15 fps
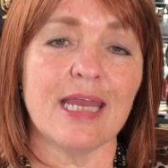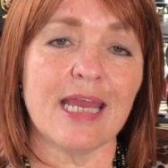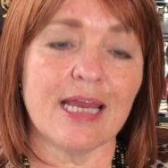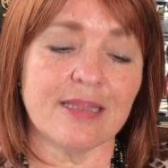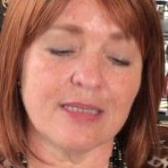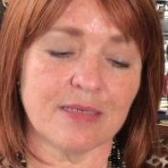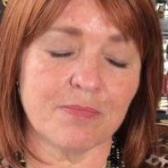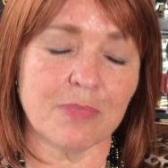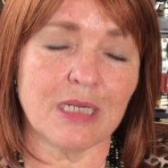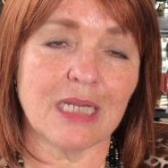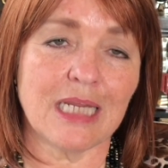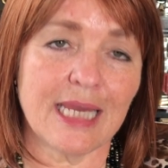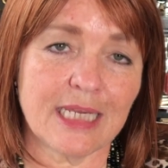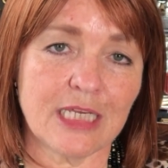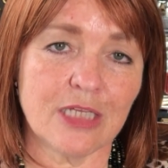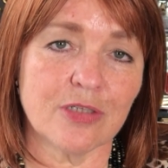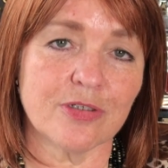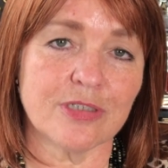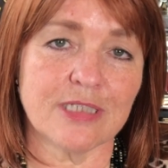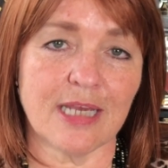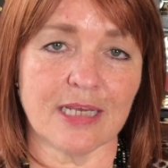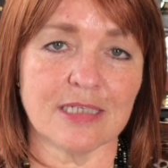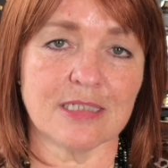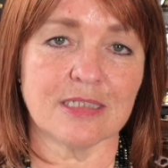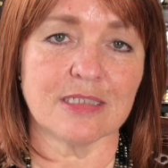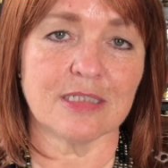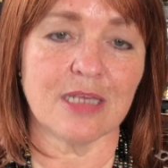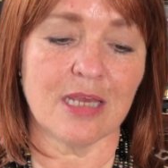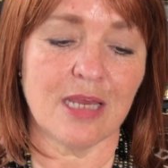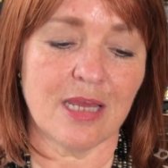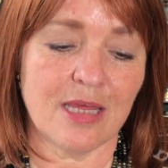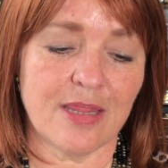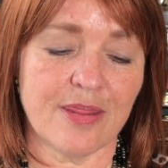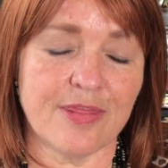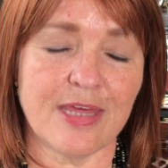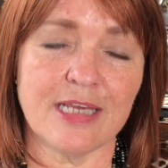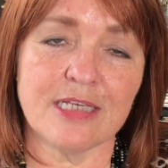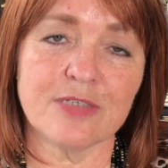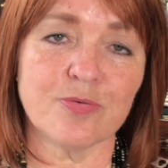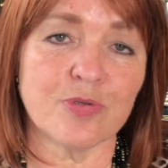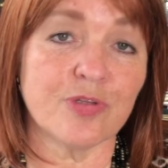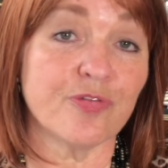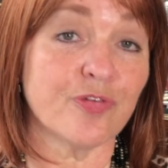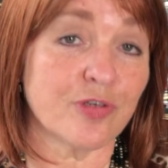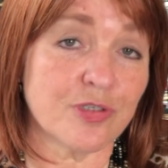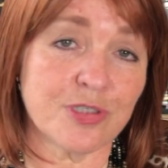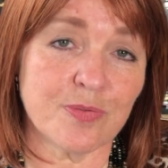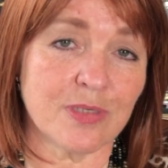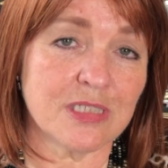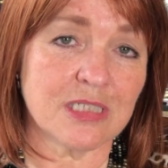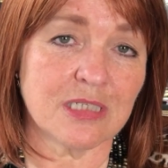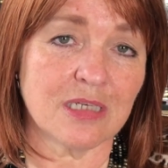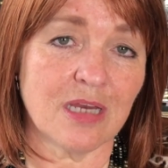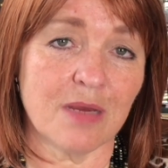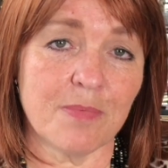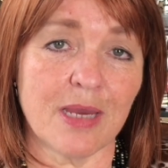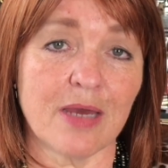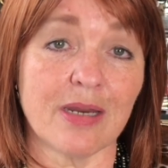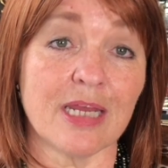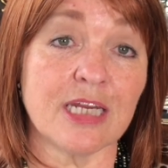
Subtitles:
And the molecular tests, these were the first ones to come out,